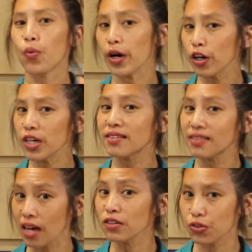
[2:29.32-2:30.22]
good
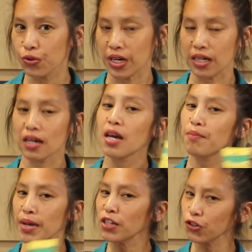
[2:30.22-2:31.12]
sunscreen. Make
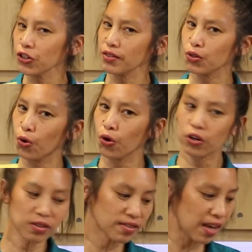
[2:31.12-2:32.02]
sure it's coral
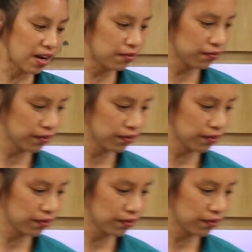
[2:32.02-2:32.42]
safe.